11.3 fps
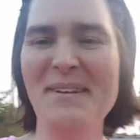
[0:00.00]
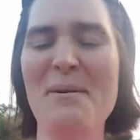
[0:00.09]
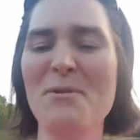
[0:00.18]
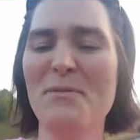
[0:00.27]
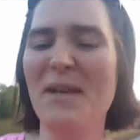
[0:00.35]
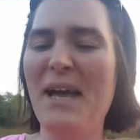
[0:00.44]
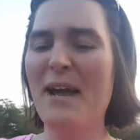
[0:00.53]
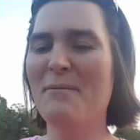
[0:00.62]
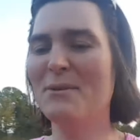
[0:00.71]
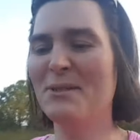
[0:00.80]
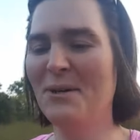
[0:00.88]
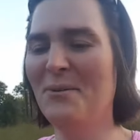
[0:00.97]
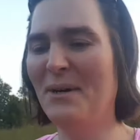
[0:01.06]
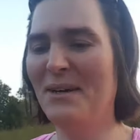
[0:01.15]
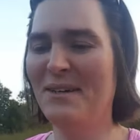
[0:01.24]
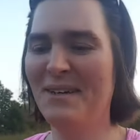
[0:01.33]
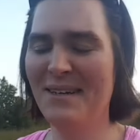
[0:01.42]
I'll move the camera
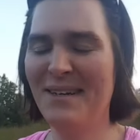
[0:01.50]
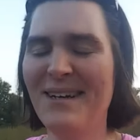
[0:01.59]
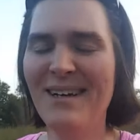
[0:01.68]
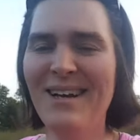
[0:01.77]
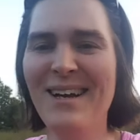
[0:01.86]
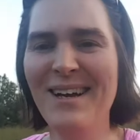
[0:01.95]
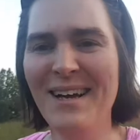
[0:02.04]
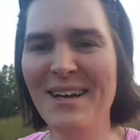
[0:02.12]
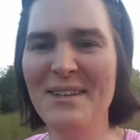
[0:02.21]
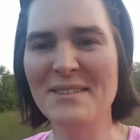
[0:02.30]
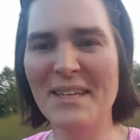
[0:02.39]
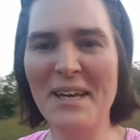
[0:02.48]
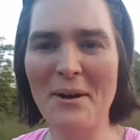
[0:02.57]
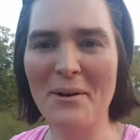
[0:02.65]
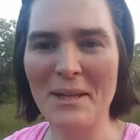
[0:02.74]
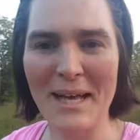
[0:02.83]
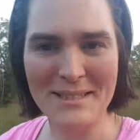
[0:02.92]
so it doesn't get
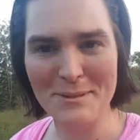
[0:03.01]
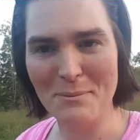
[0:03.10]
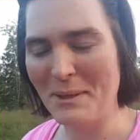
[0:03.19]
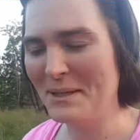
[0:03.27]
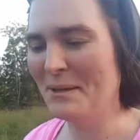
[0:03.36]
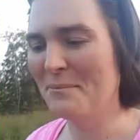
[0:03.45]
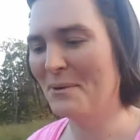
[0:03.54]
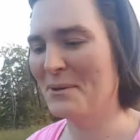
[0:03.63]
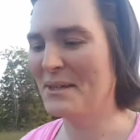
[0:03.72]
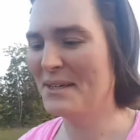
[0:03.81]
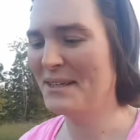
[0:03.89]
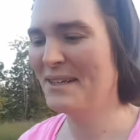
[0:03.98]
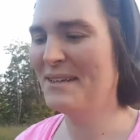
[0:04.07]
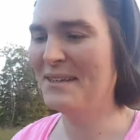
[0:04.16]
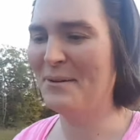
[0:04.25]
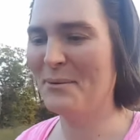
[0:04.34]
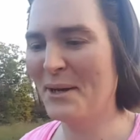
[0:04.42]
her license plate number on there.
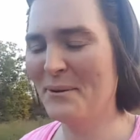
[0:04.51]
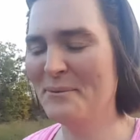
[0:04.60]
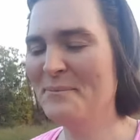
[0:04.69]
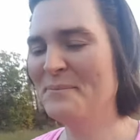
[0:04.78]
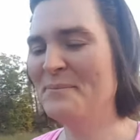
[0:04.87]
There we go.